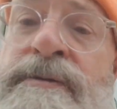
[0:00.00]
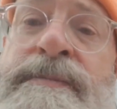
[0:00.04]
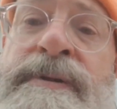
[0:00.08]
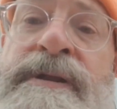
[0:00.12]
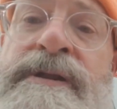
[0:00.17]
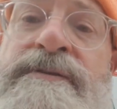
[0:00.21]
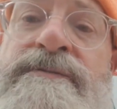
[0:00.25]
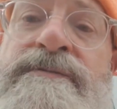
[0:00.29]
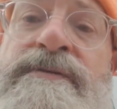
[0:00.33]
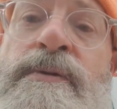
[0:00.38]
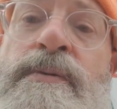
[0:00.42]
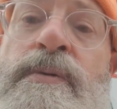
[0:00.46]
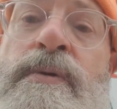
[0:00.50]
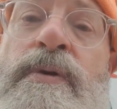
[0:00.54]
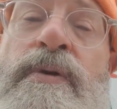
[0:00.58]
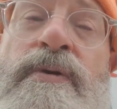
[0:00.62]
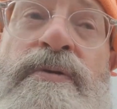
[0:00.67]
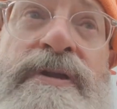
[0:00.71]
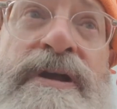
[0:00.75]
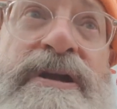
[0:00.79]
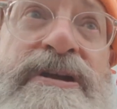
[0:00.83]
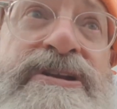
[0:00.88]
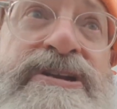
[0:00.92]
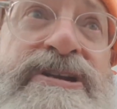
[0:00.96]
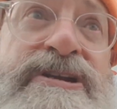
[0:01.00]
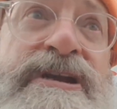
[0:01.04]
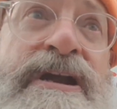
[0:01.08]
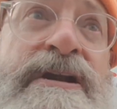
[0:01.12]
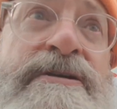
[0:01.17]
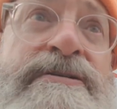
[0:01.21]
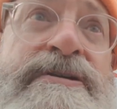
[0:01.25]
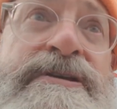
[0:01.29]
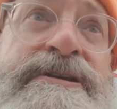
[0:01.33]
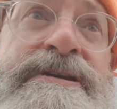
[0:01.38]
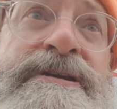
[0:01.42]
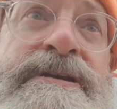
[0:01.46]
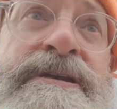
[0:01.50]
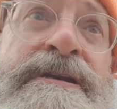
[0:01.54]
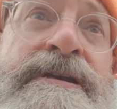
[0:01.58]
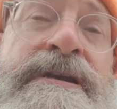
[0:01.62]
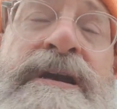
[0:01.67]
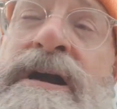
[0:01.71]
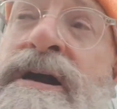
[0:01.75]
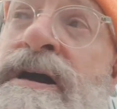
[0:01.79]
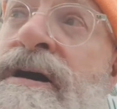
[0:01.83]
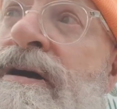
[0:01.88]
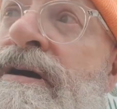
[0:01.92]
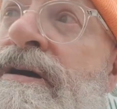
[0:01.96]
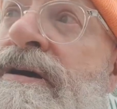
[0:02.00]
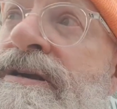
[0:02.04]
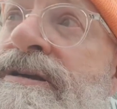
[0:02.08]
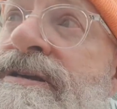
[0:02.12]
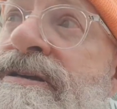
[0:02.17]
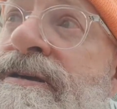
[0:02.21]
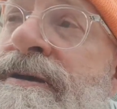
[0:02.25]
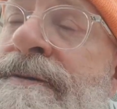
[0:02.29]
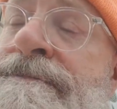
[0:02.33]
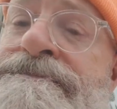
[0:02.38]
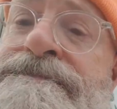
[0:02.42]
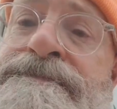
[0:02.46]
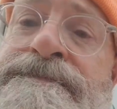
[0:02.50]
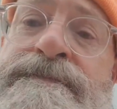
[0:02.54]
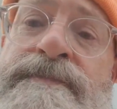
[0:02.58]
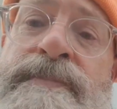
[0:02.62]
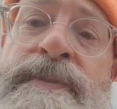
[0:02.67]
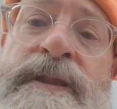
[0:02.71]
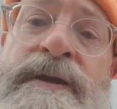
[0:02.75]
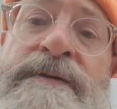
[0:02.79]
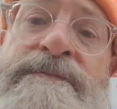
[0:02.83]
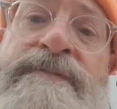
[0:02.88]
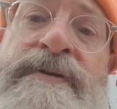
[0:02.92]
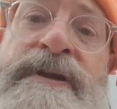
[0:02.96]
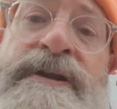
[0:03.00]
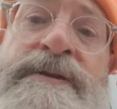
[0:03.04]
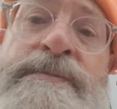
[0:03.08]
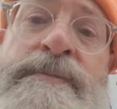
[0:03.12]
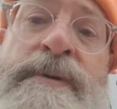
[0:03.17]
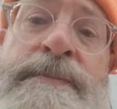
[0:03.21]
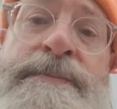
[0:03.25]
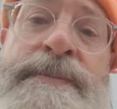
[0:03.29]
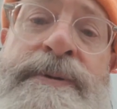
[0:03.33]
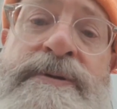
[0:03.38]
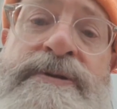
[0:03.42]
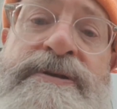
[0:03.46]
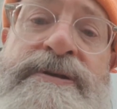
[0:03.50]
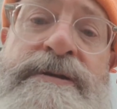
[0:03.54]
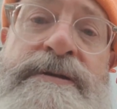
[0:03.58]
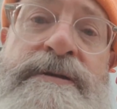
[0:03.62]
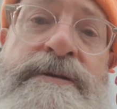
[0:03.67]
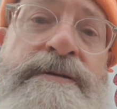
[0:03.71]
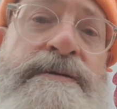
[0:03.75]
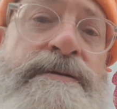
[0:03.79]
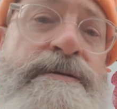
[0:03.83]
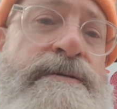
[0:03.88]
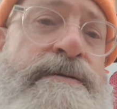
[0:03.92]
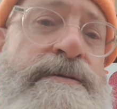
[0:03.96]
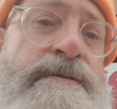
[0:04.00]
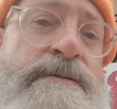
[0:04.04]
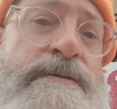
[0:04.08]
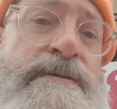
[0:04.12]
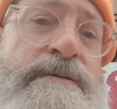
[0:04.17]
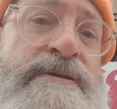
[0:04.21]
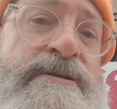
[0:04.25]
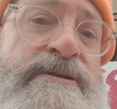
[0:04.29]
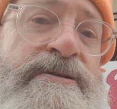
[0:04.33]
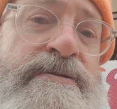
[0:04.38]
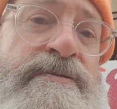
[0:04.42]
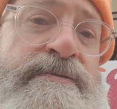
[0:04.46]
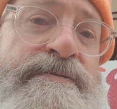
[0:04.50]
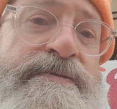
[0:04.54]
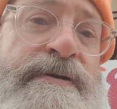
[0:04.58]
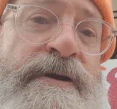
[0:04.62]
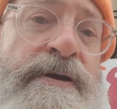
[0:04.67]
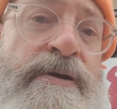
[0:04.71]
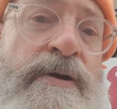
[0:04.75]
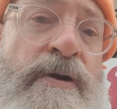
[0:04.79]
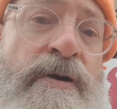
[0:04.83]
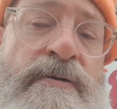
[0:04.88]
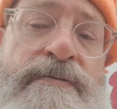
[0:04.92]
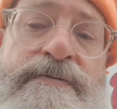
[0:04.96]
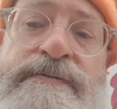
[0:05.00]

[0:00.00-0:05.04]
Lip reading: in the middle of the war, they're cherishing art. Vladimir Putin, do fuck